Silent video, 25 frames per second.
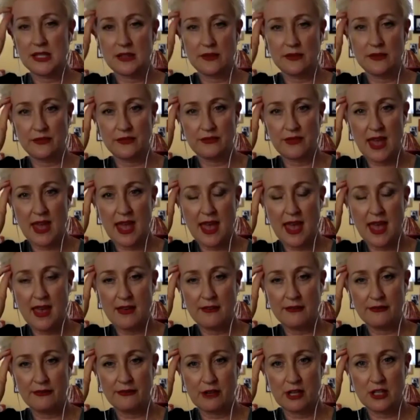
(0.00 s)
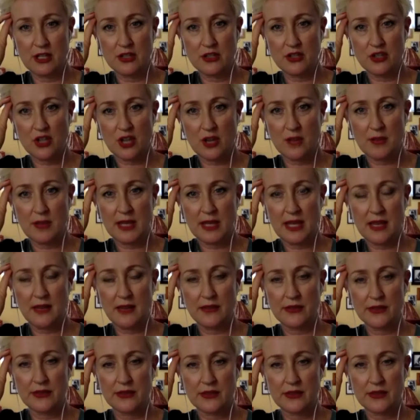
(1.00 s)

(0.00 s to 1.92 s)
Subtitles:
of hair fringe coming out the